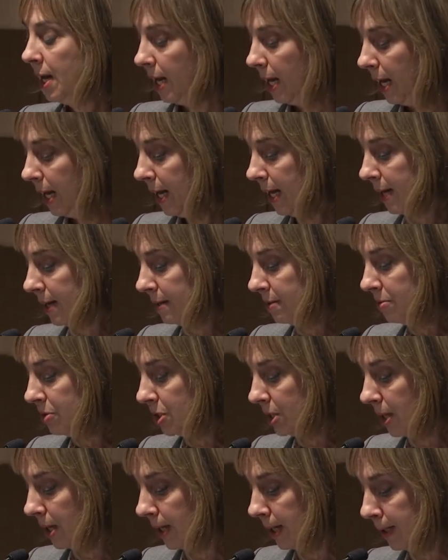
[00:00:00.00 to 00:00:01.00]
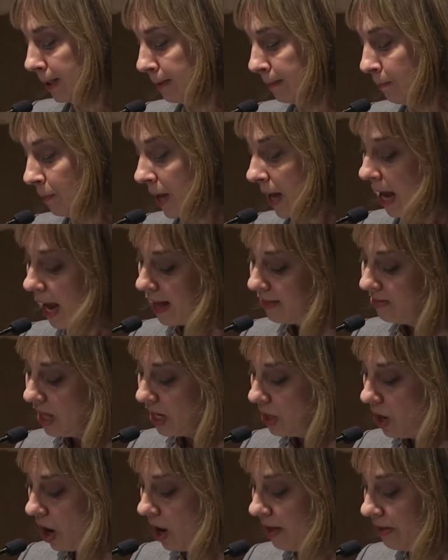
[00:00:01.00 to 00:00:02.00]
And, uh, and
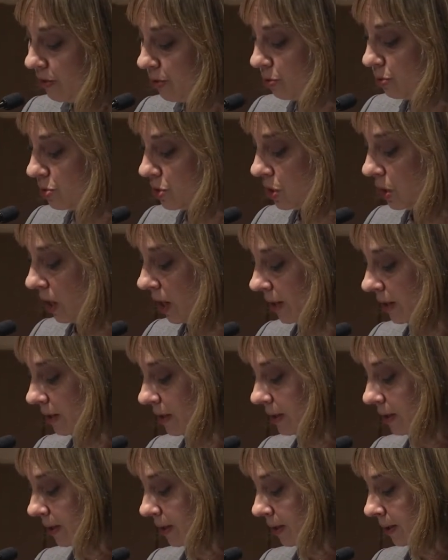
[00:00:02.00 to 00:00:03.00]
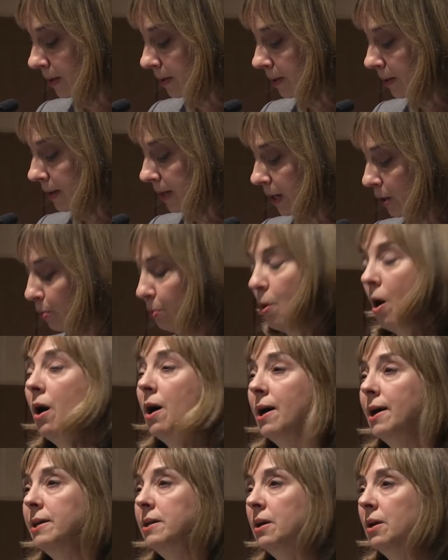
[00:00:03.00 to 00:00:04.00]
then others, like uh,
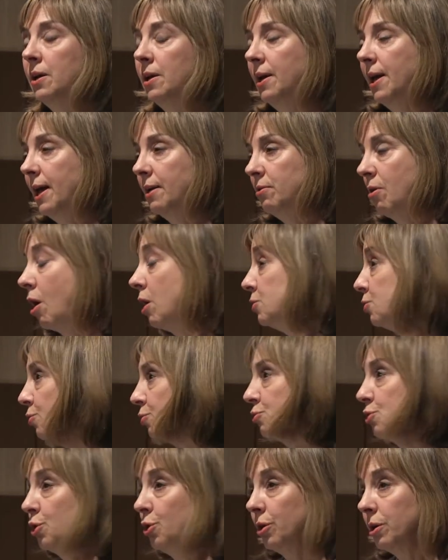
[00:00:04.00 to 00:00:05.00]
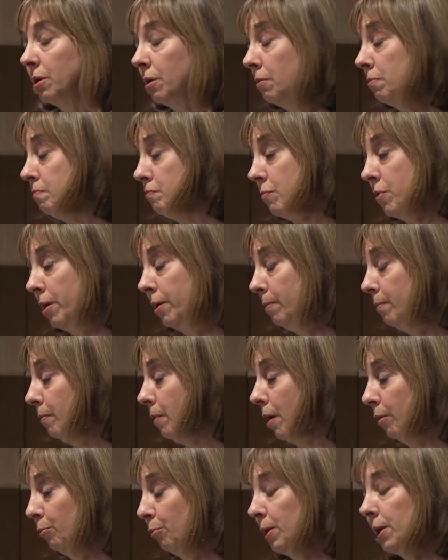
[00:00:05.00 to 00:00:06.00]
Iran, undertook a, a,
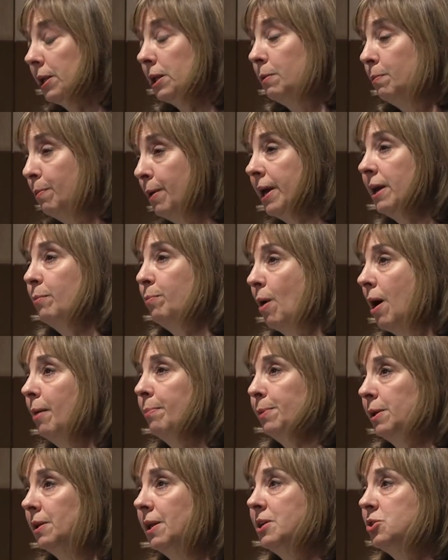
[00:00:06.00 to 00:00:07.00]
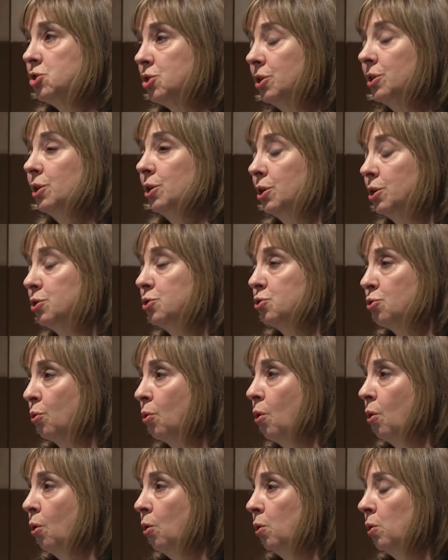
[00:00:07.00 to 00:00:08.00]
a really big population
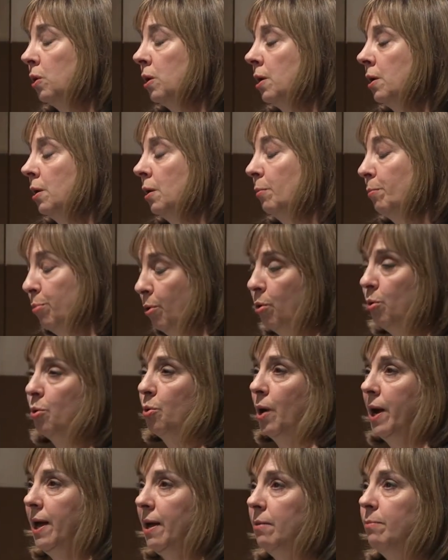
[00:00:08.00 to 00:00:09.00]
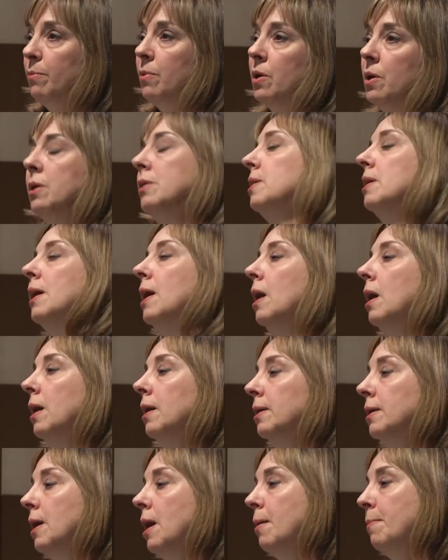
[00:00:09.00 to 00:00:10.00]
control program
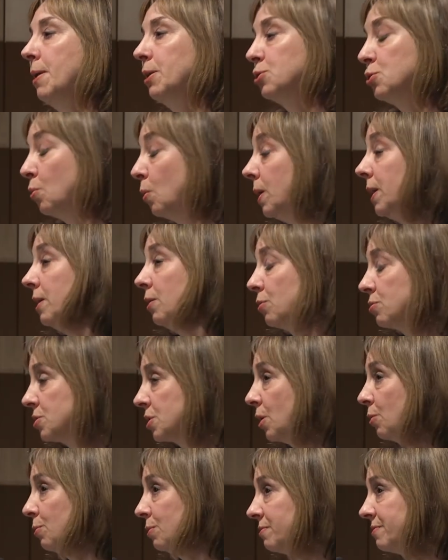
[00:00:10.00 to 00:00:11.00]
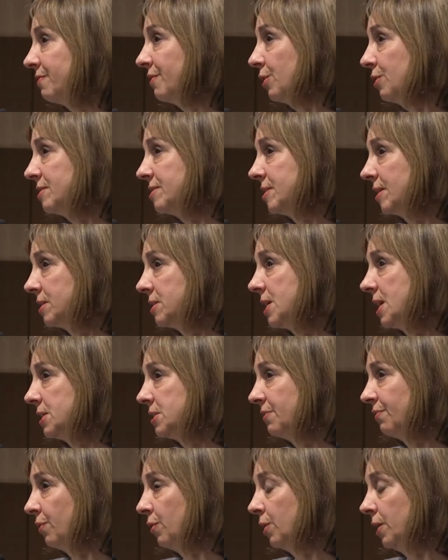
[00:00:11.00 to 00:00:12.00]
uh, about 20 years ago and is very
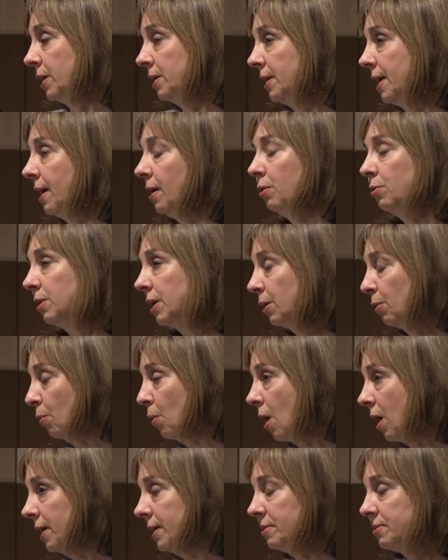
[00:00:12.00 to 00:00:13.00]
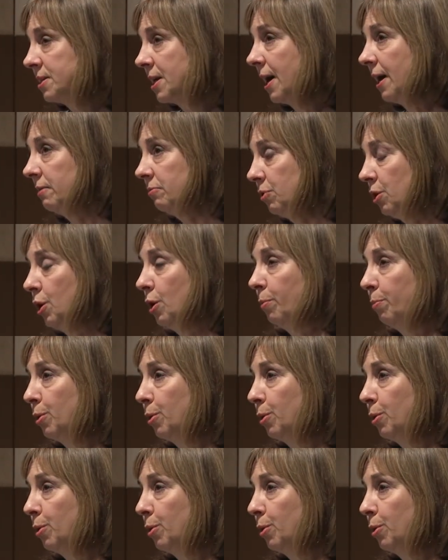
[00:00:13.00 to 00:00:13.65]
successful. And now Iran is at you know